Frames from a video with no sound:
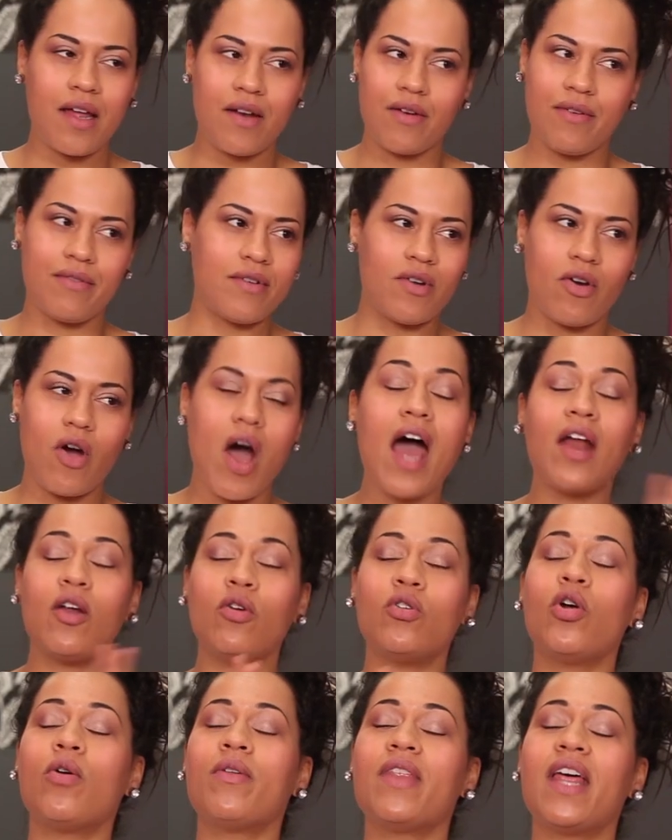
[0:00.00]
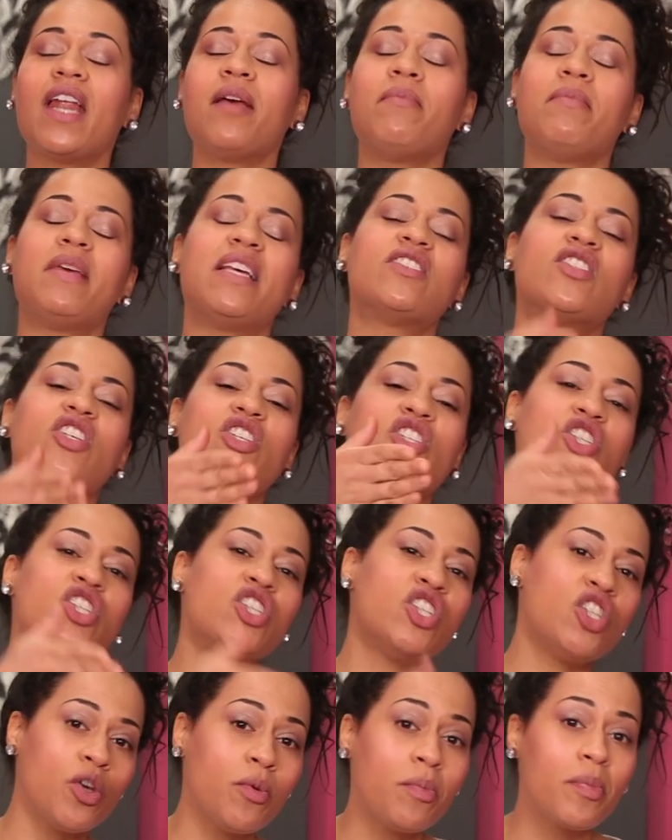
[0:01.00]
I don't know. I don't know that it means
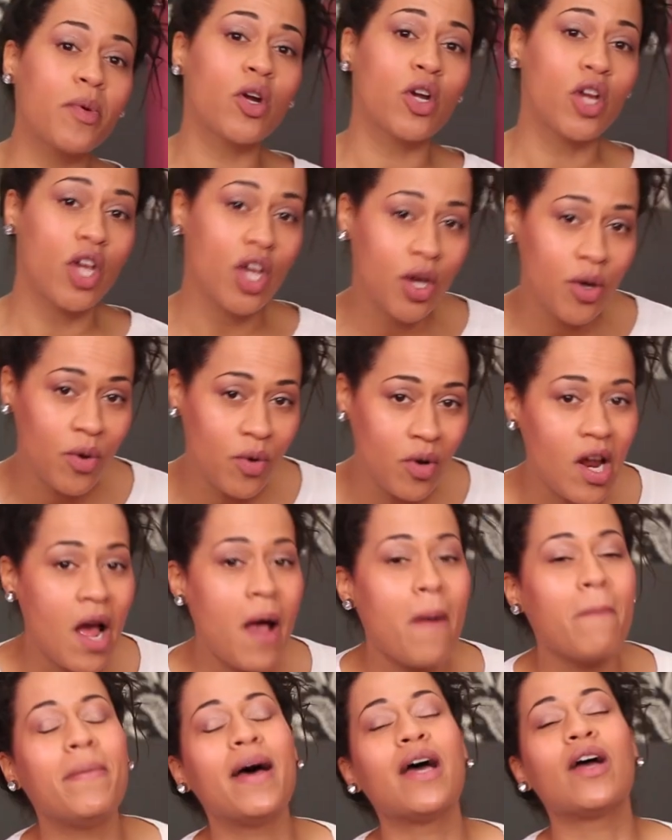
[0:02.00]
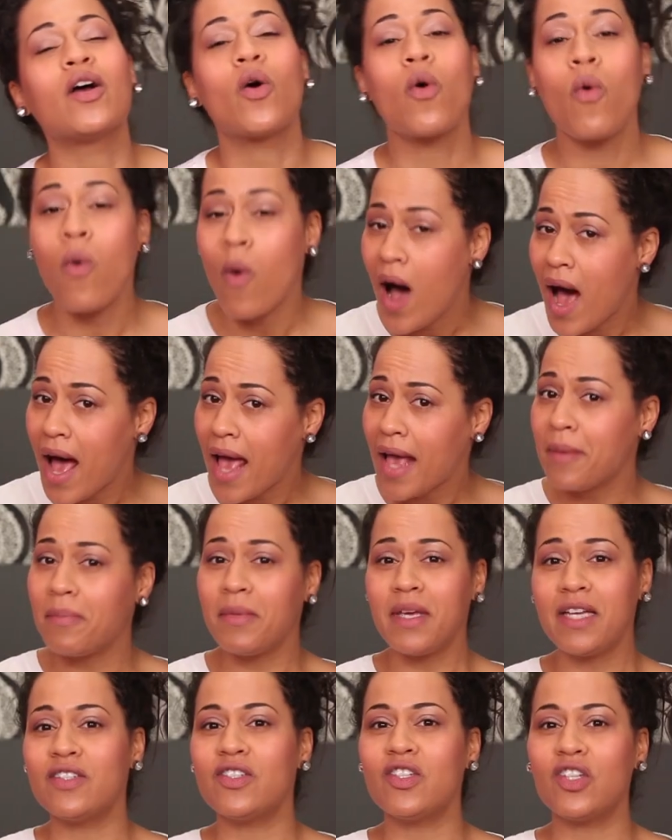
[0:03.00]
super cute, but quai
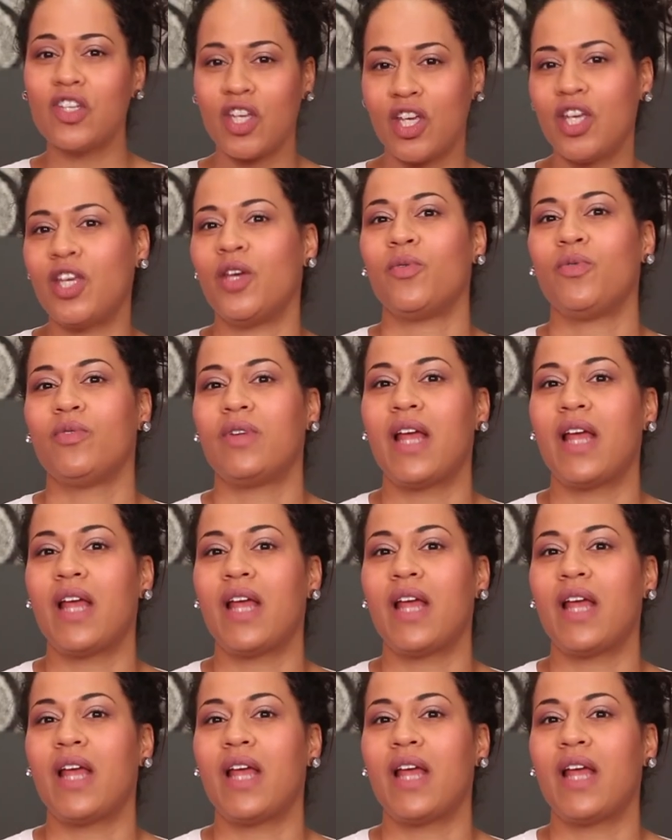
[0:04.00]
means cute.